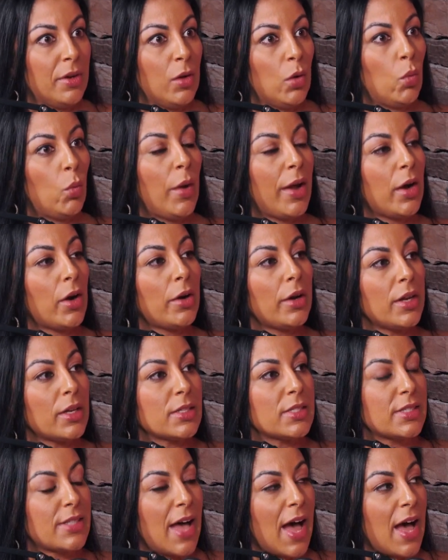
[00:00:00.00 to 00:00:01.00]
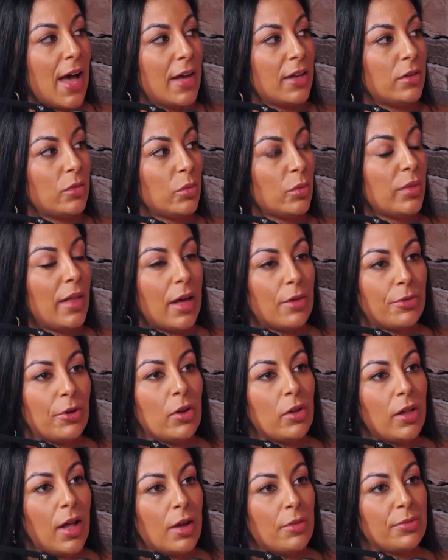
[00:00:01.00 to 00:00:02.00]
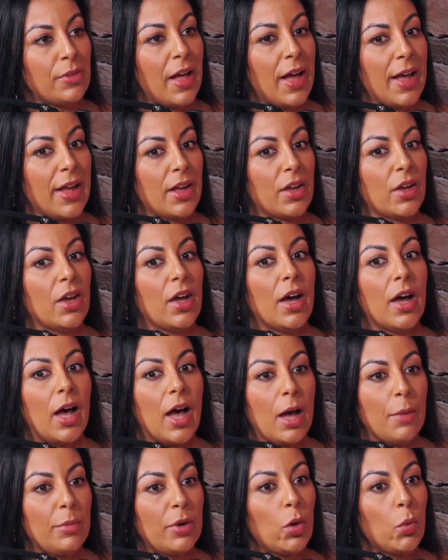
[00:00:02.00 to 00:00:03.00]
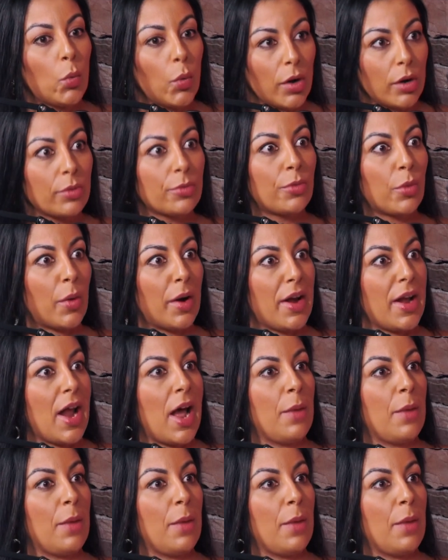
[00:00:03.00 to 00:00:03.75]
Yeah. Where is that level of like, I'm going to work for it.